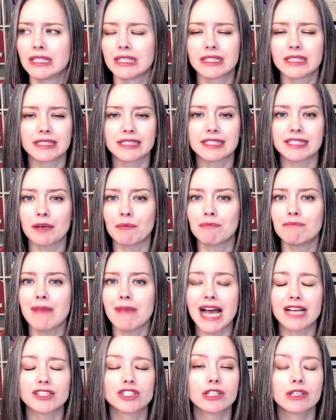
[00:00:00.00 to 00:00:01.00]
some
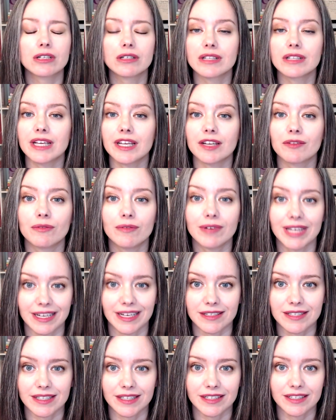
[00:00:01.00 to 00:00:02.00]
magical
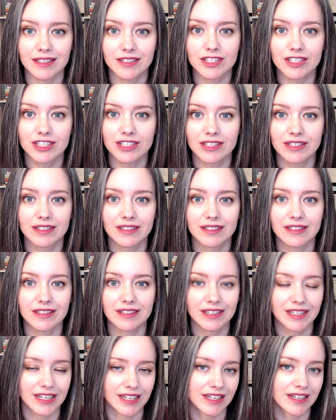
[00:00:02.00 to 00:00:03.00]
advantage
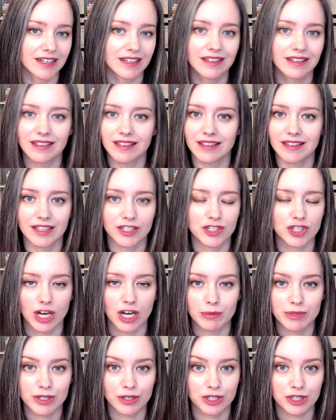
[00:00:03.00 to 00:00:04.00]
in the job
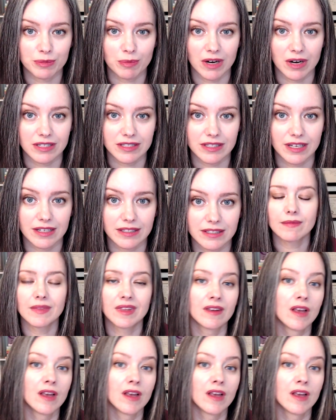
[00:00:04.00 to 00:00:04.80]
search process.